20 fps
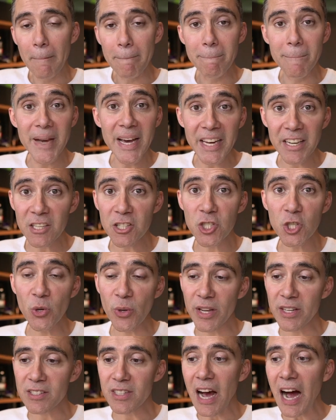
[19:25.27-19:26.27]
Many
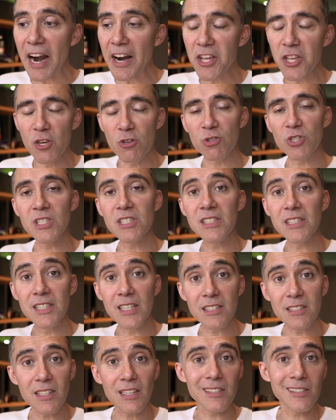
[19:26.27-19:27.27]
students are using
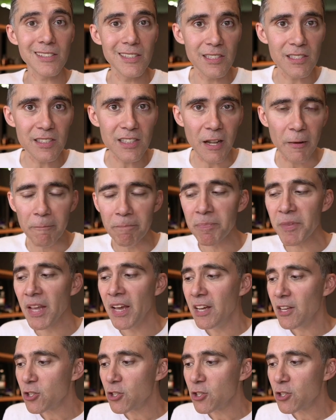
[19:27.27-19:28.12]
this system